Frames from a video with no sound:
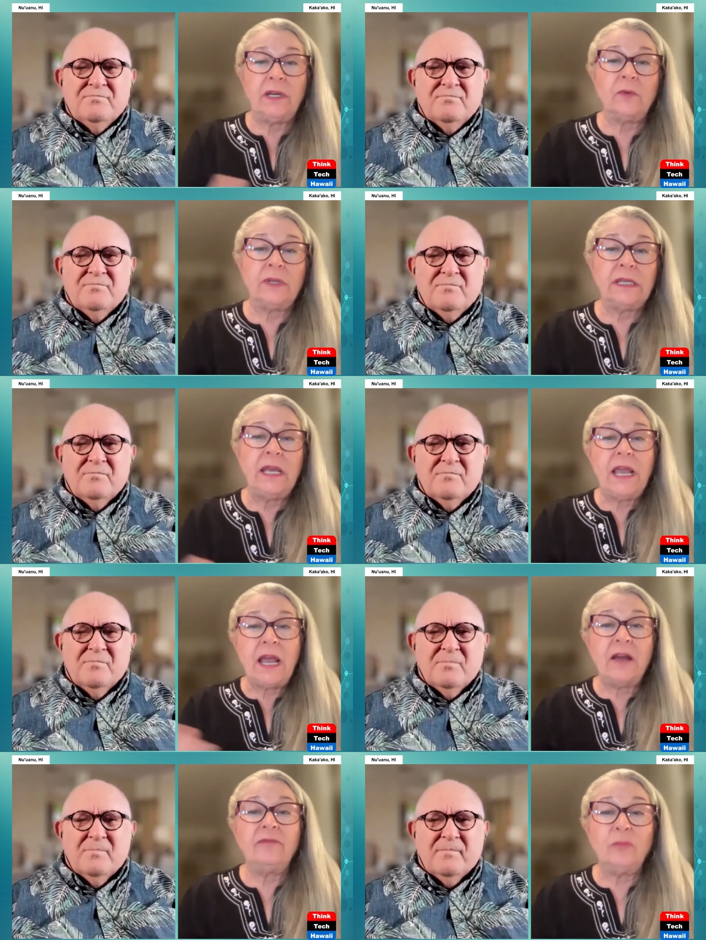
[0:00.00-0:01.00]
Speaker 1: but it was
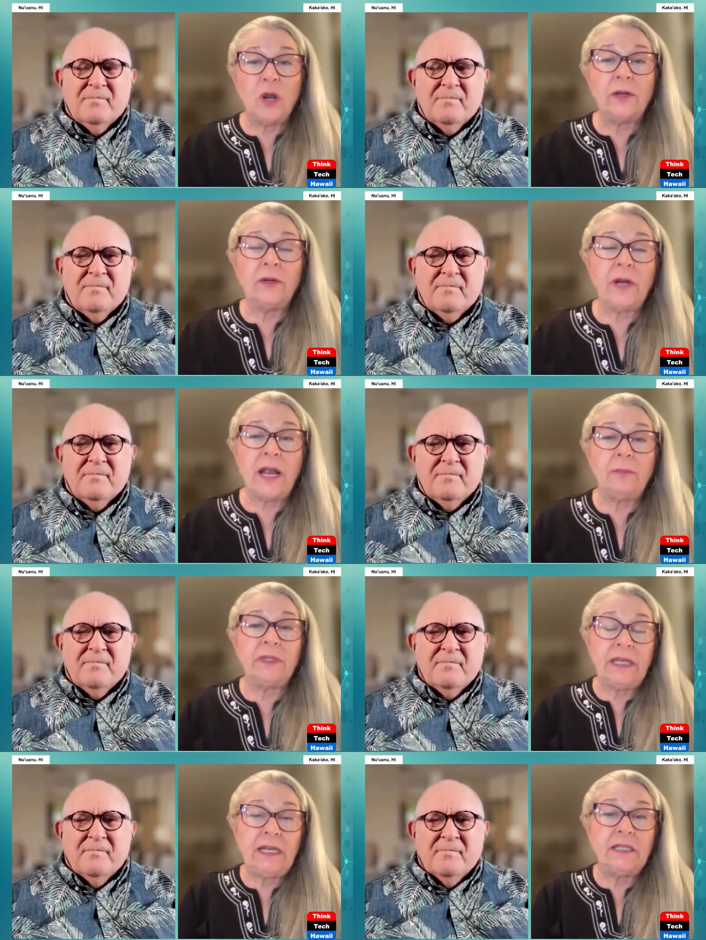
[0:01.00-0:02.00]
a broader
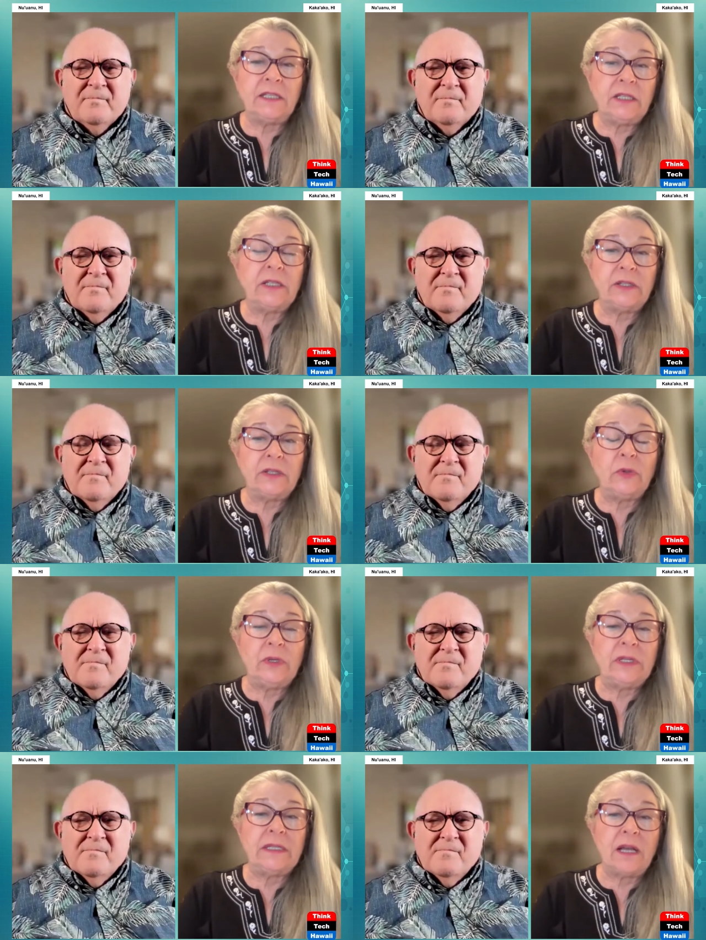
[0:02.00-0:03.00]
application to
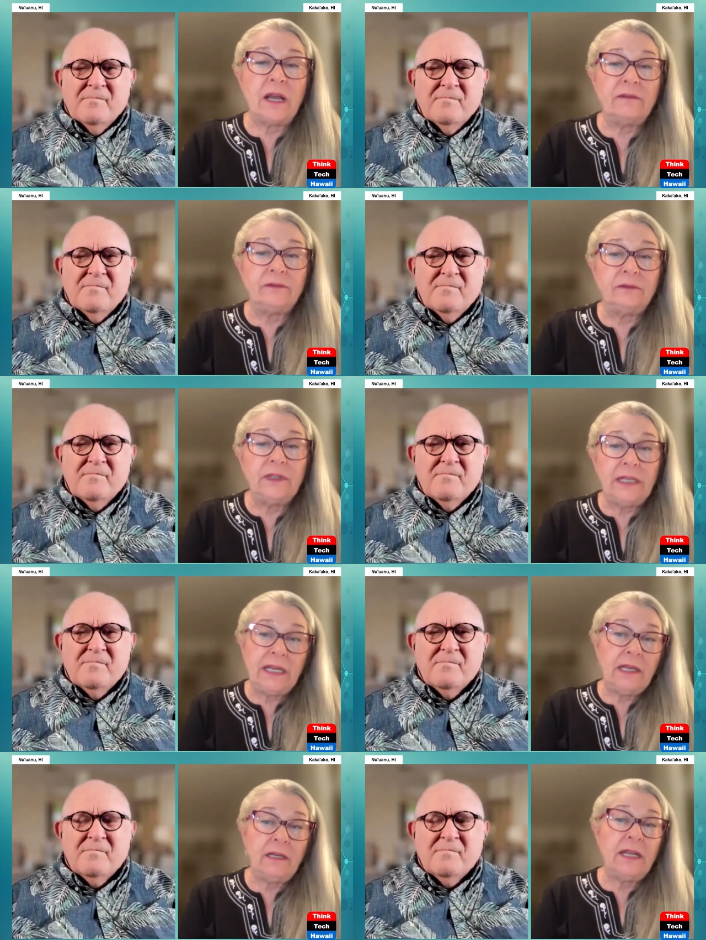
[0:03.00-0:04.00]
students uh,
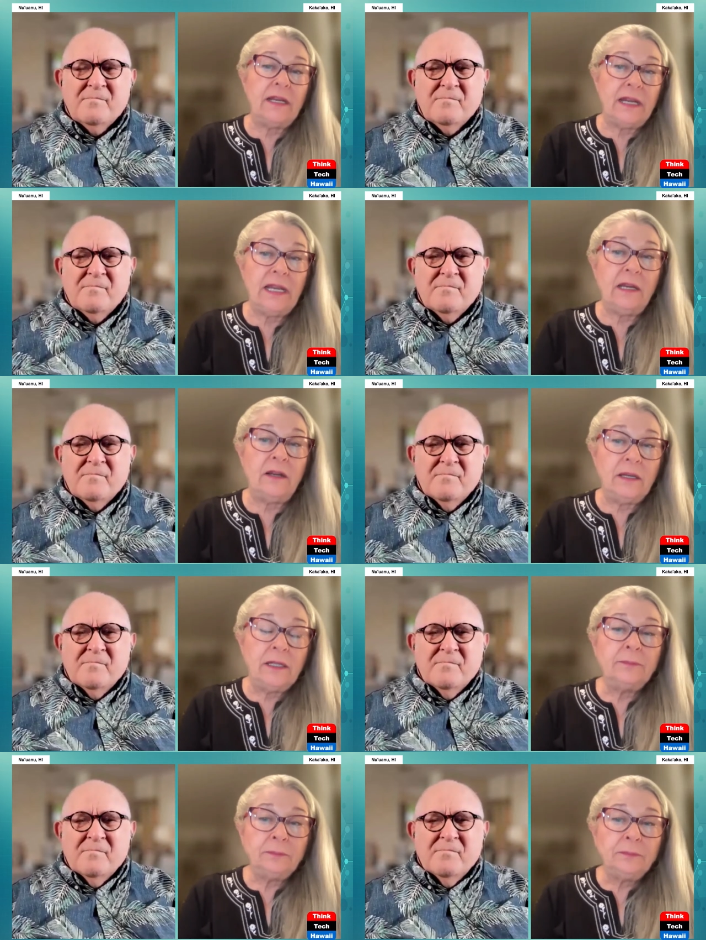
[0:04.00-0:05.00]
need in need.
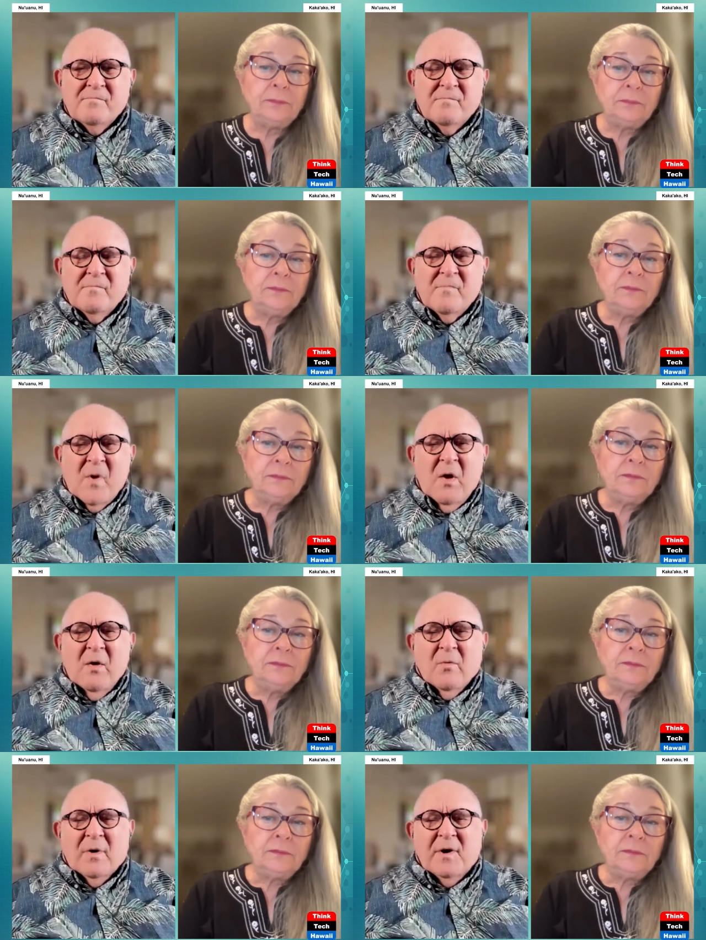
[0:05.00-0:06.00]

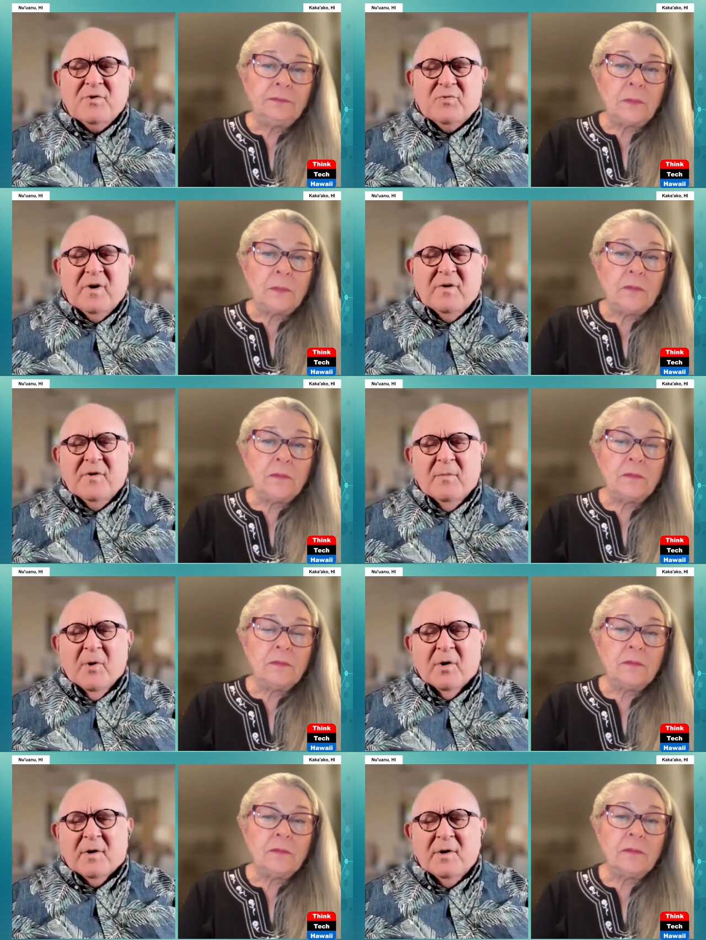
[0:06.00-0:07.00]
Speaker 2: Well, the history of the
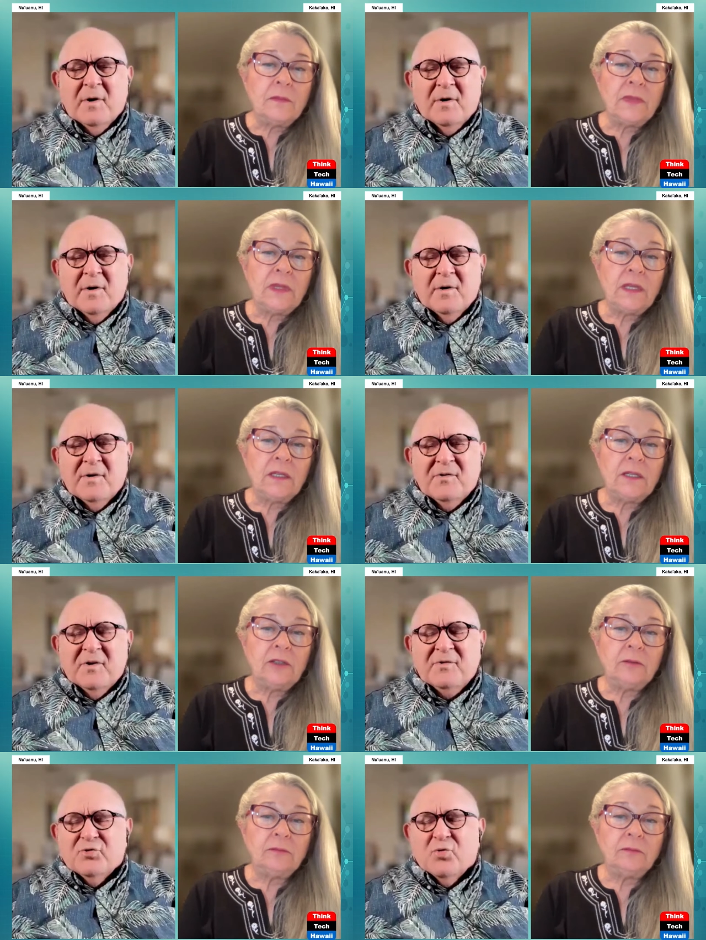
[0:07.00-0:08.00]
American Indian is
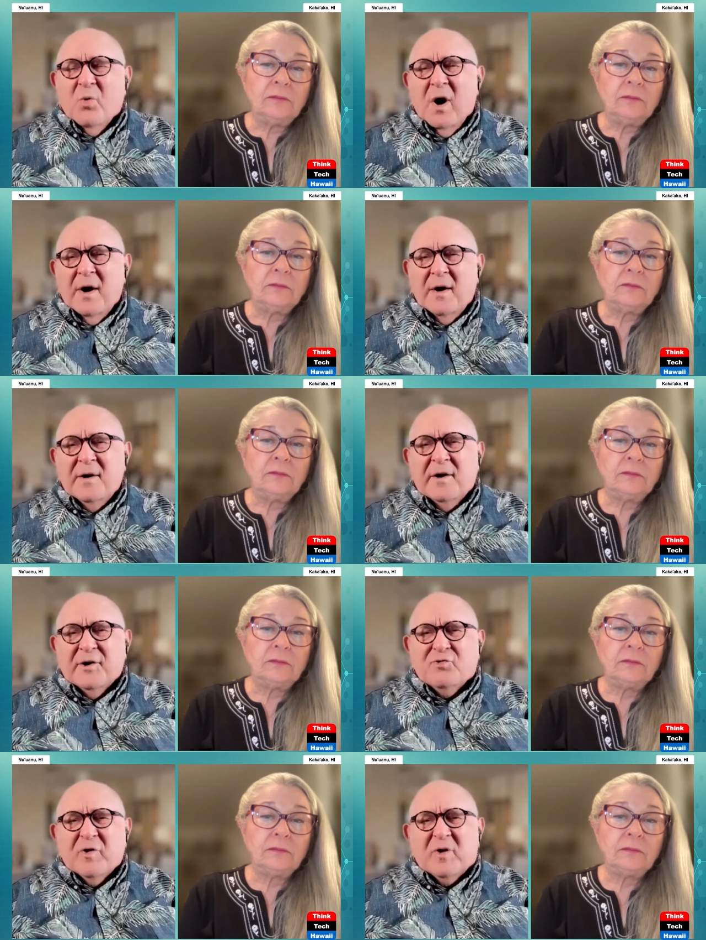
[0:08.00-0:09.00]
intertwined
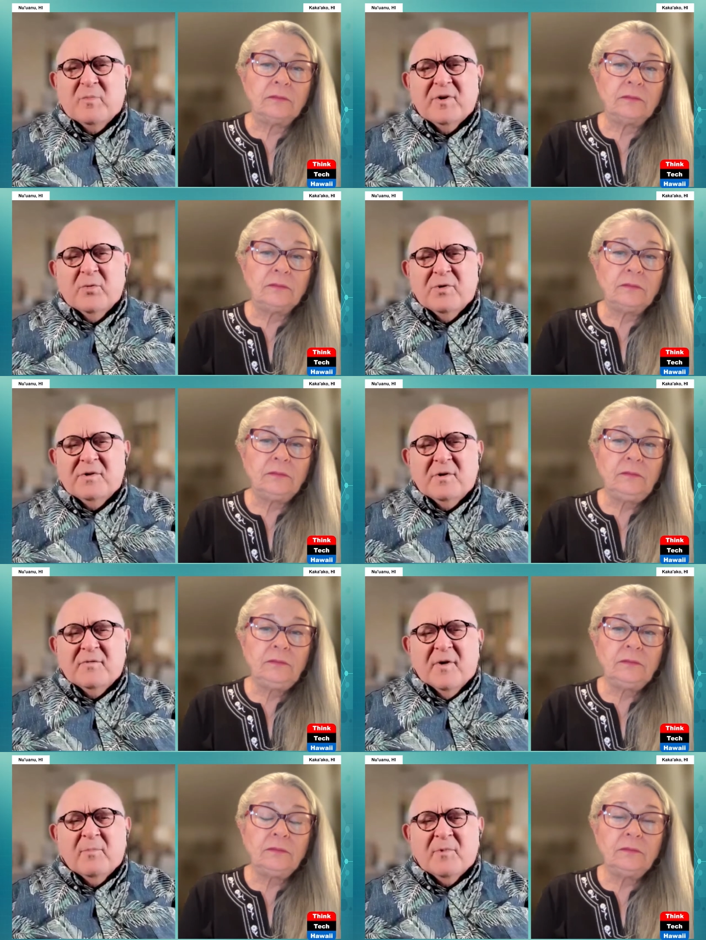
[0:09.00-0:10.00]
inextricably with the
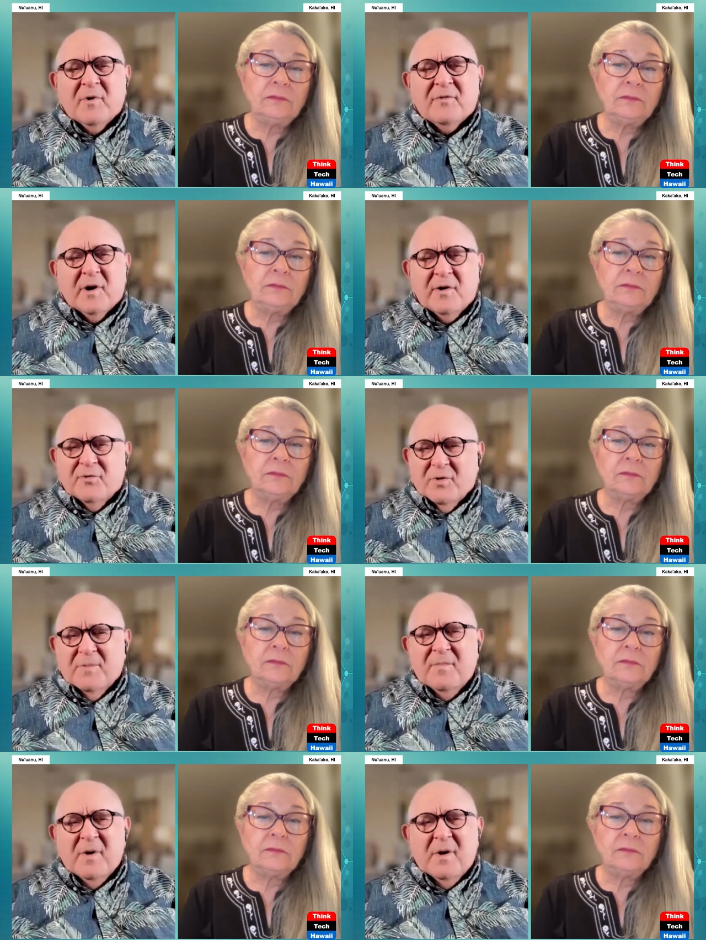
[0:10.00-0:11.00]
development of the country.
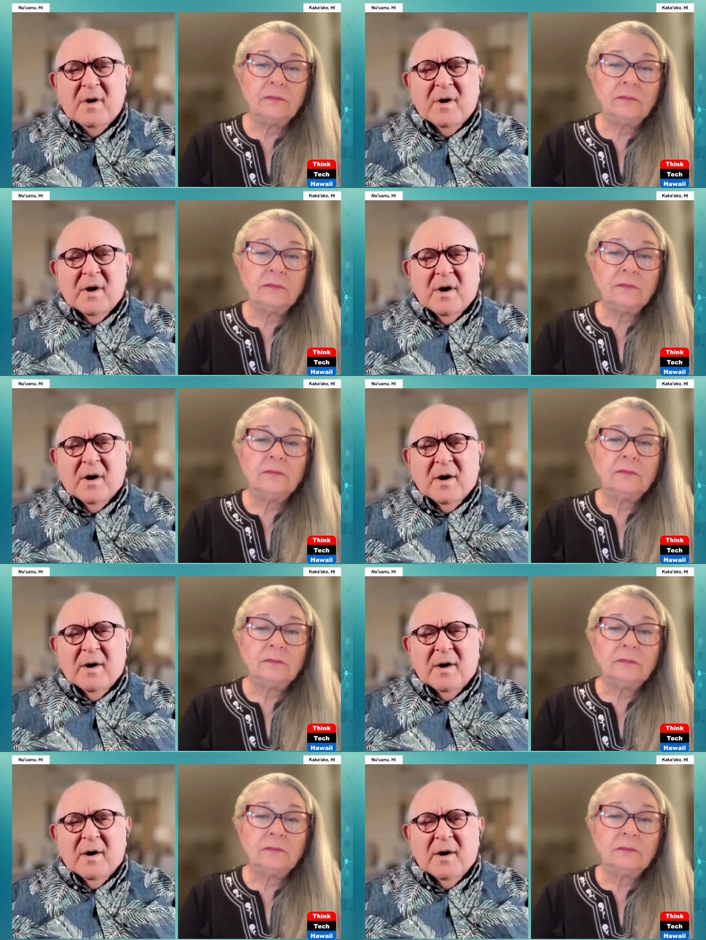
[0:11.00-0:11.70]
Uh,